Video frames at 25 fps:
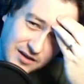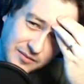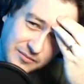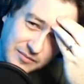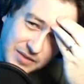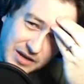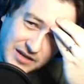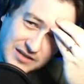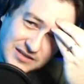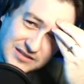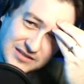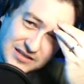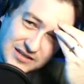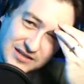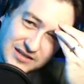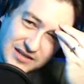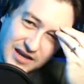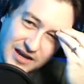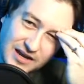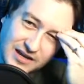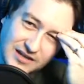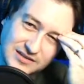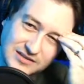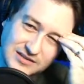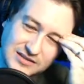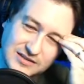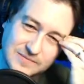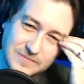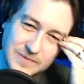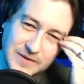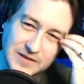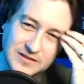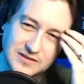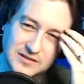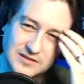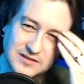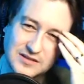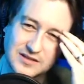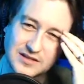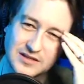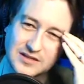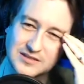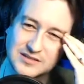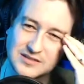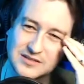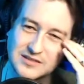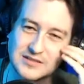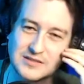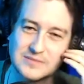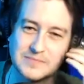Megan said, yeah, it's expensive.
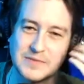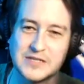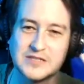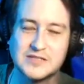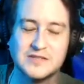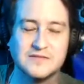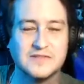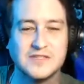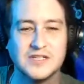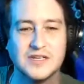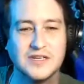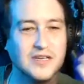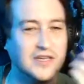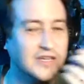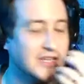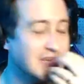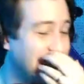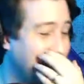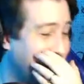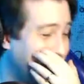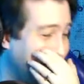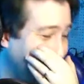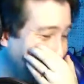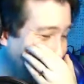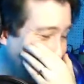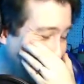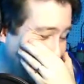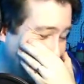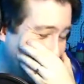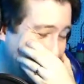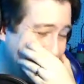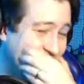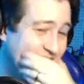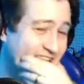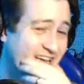That's an expensive ticket. Yeah, like